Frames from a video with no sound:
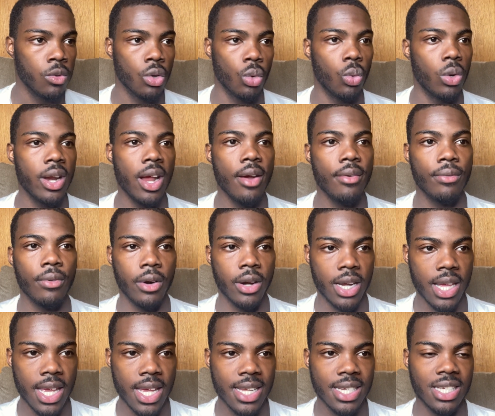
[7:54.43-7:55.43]
whatever
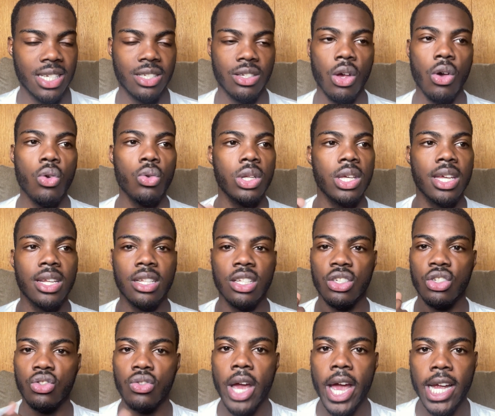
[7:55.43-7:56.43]
it is, it's only a
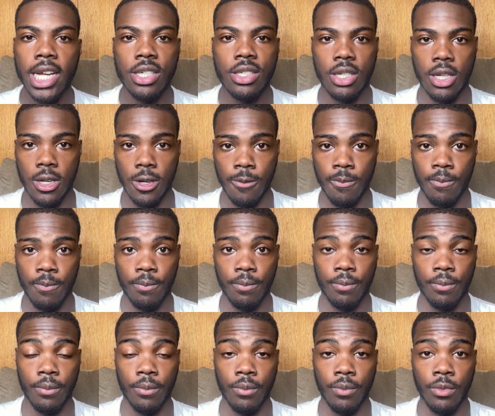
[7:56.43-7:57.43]
distraction
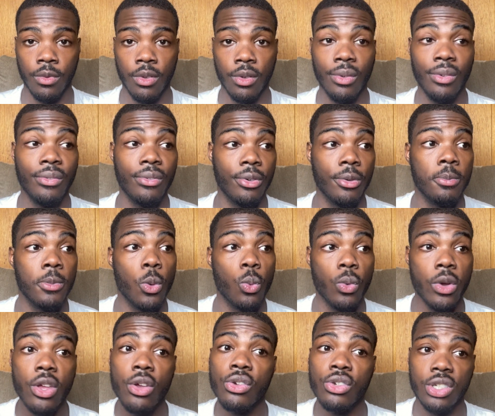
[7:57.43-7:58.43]
from the
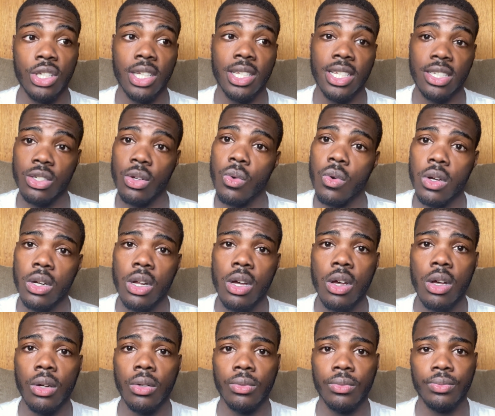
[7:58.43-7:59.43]
real shit that's going
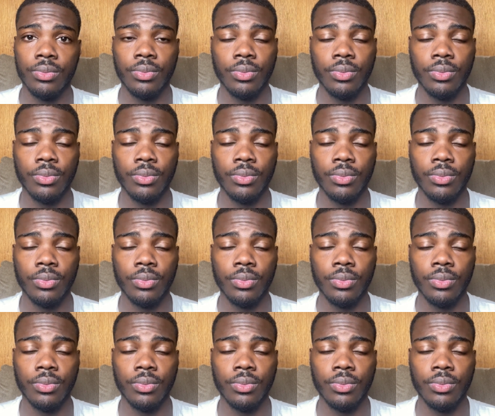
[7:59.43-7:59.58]
on